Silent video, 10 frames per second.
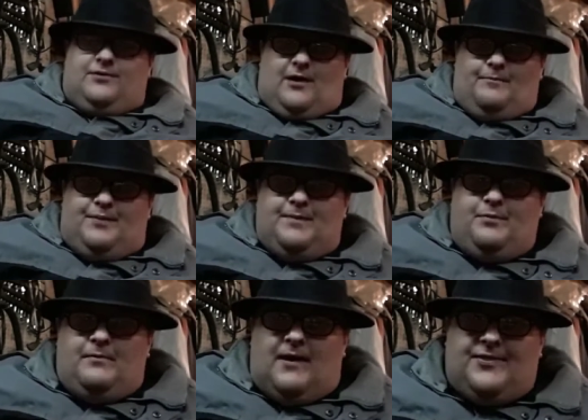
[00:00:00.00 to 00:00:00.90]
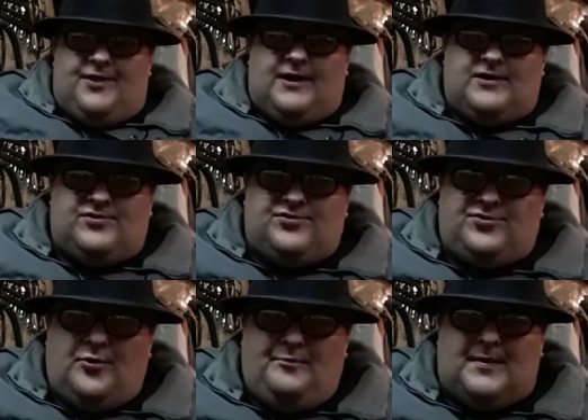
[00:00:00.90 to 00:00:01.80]
Some people might think it's
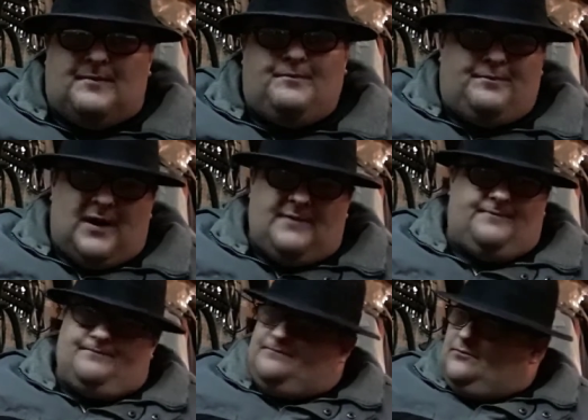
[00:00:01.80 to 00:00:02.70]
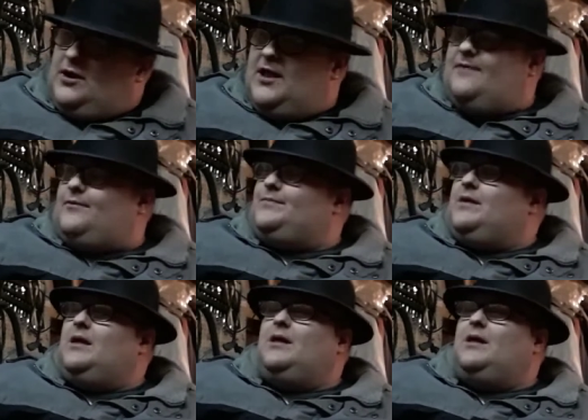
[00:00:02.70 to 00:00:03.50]
stupid, but whatever.